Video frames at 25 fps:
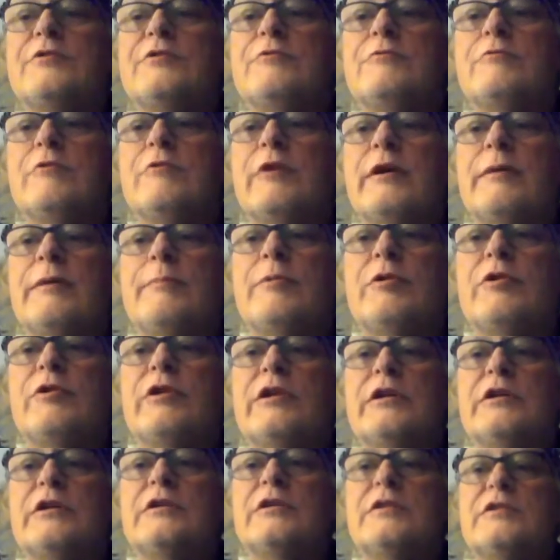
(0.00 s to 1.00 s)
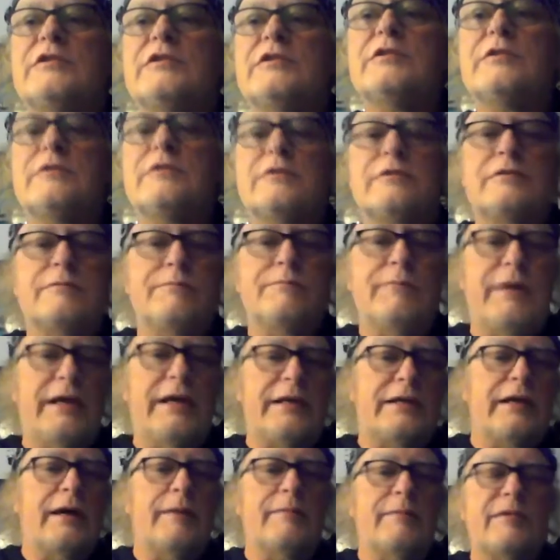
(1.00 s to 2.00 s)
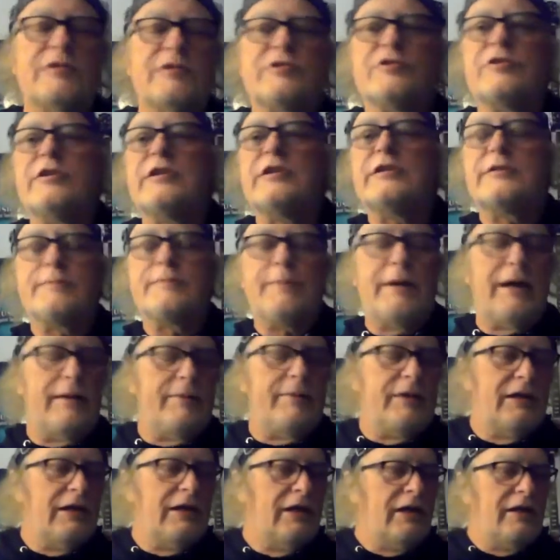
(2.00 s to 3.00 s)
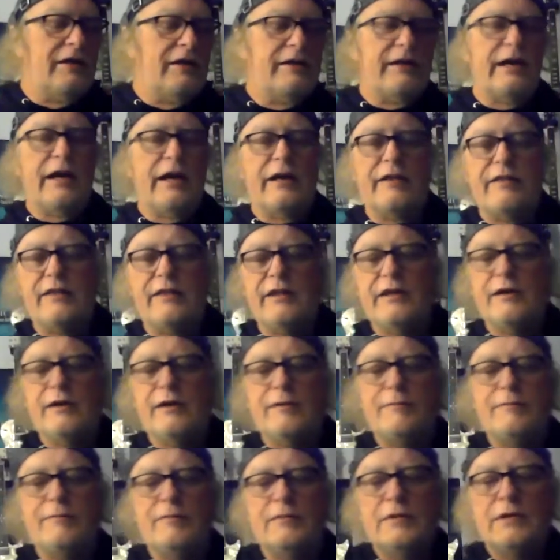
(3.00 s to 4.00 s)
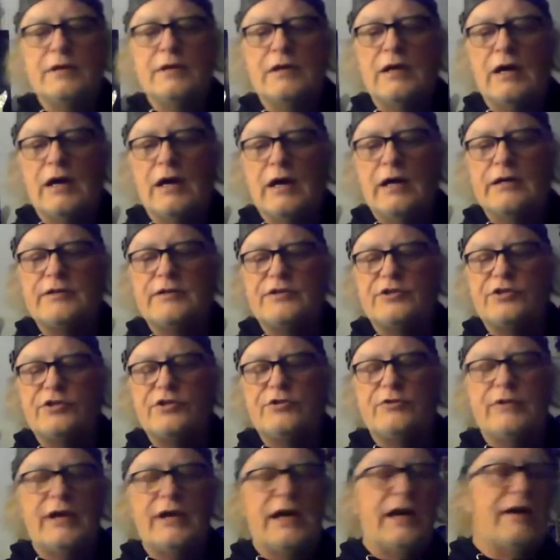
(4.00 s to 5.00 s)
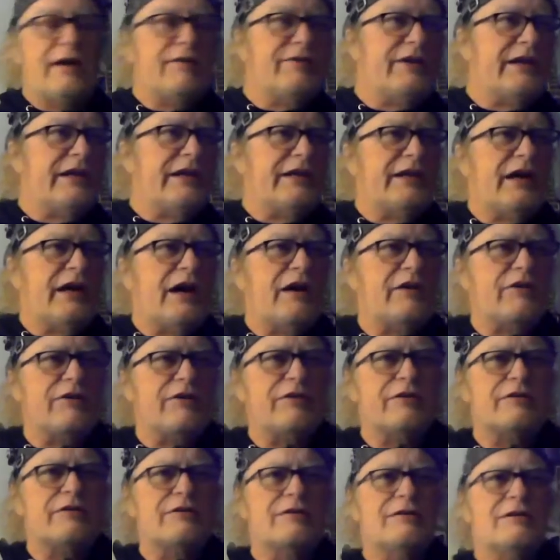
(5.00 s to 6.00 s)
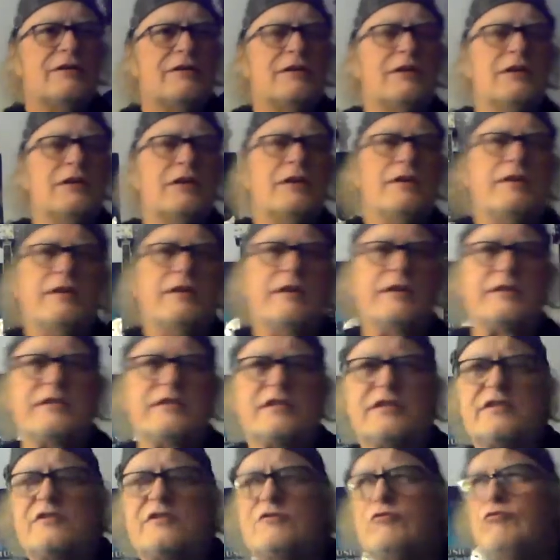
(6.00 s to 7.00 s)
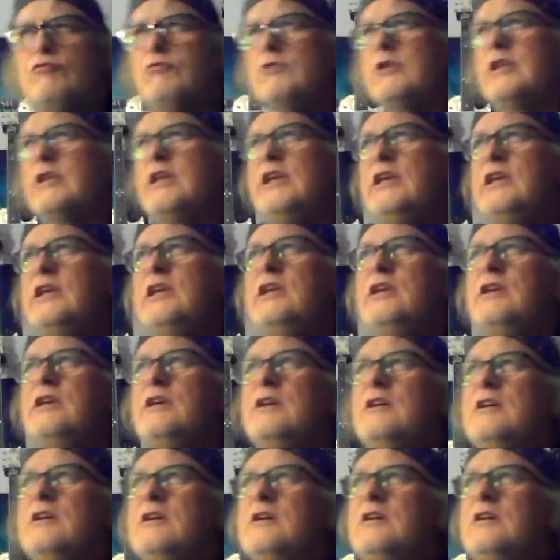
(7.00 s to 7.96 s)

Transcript: you were able to make time to join us, Bob. Yeah, the I too have a daughter that's 20,